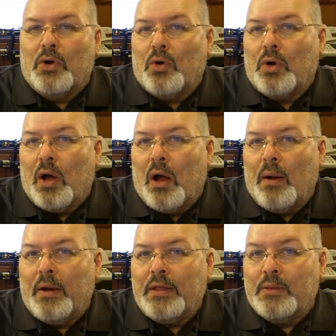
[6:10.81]
or
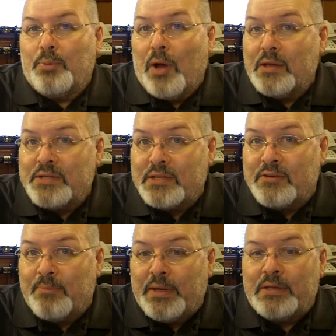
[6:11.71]
are in the
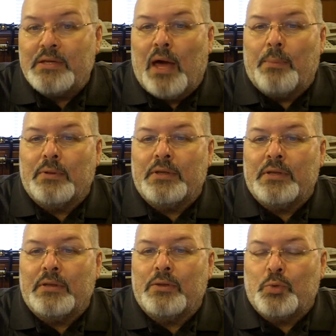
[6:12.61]
process of being toppled,
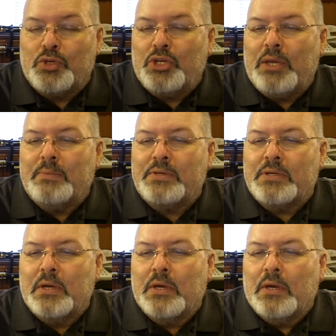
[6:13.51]
and the regimes